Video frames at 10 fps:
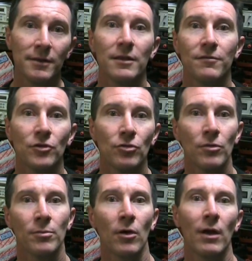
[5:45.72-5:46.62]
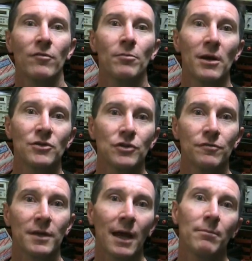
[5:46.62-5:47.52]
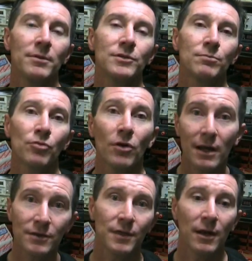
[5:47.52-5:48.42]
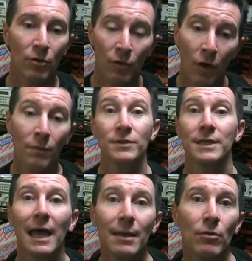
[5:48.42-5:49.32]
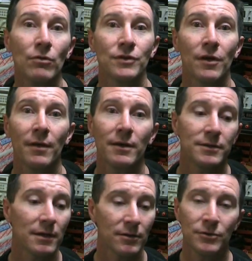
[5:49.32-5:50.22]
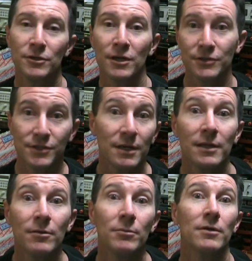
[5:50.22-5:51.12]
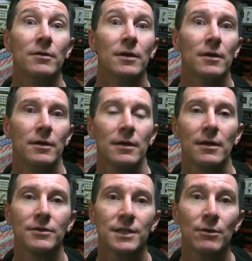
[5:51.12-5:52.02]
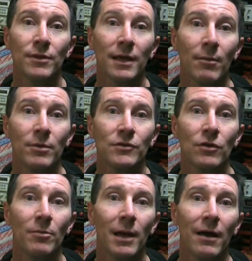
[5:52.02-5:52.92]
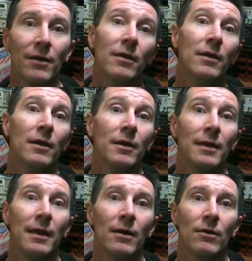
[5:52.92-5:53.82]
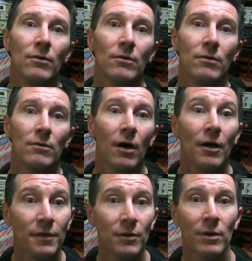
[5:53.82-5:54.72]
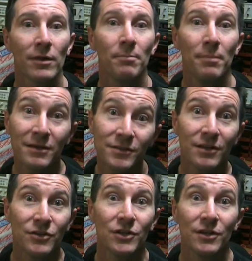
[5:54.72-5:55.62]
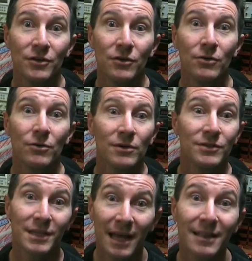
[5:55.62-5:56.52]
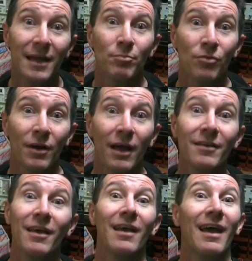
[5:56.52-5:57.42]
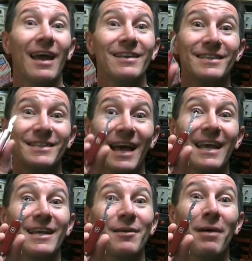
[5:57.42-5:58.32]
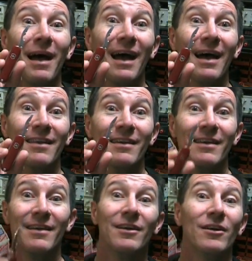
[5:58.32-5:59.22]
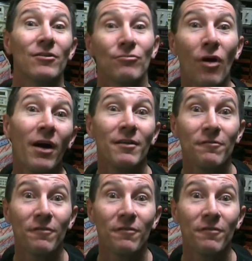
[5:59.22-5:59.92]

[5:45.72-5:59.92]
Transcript: in the interview room, they'll have a bunch of the company's products there on the table so that uh, you can see them and, you know, see what the company's all about. Now, I think one of the best things you can do is take that product and take it apart right in